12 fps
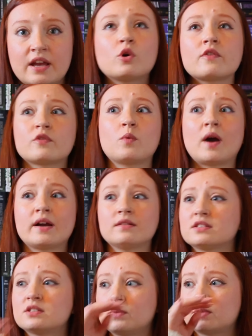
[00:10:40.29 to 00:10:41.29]
Lore of the
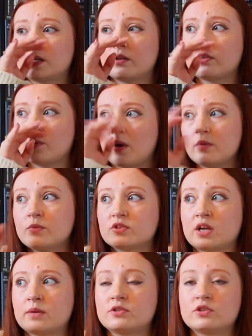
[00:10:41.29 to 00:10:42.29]
Wilds was another one
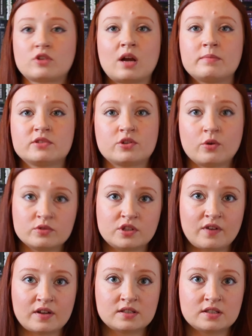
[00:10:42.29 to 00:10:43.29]
which I would describe as a cozy
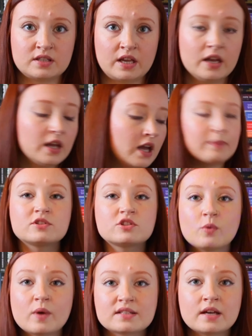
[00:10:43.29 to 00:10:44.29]
fantasy. I'm
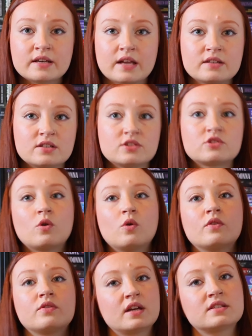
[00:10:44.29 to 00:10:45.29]
so excited.
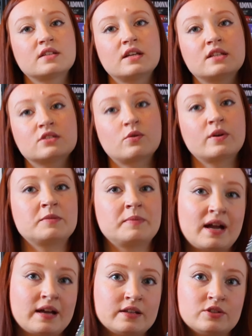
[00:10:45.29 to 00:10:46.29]
So this is going to
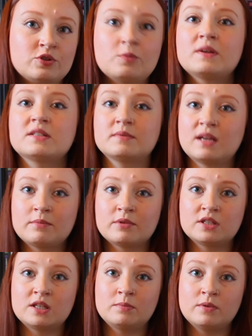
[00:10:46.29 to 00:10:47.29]
be added to my September
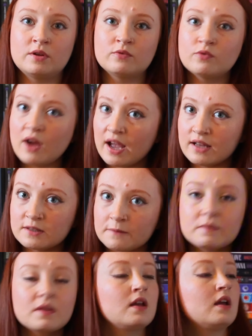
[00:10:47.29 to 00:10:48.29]
TB read.
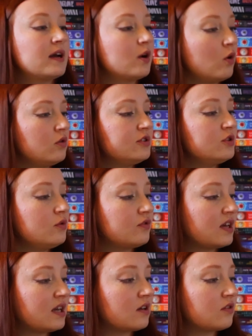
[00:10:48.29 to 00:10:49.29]
I also
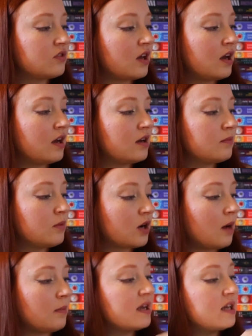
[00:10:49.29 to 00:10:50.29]
think that we're
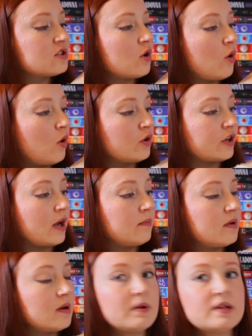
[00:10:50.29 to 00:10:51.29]
coming into
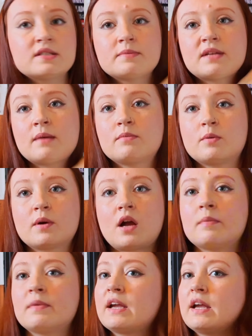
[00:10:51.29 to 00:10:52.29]
autumn. In September we're
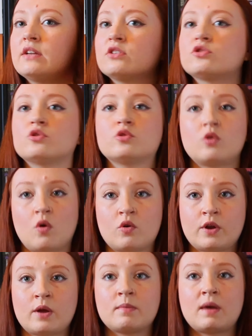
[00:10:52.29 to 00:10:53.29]
coming into
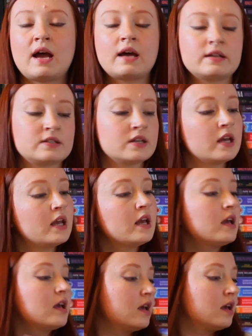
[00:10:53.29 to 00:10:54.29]
autumn, and
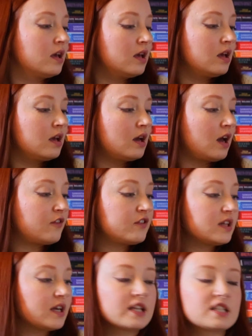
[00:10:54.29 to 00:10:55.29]
I
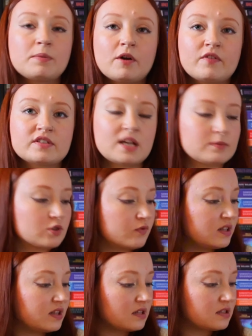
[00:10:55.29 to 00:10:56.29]
feel like it's a perfect time to
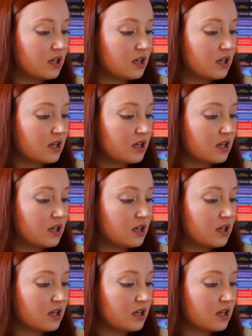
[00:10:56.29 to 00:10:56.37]
read this.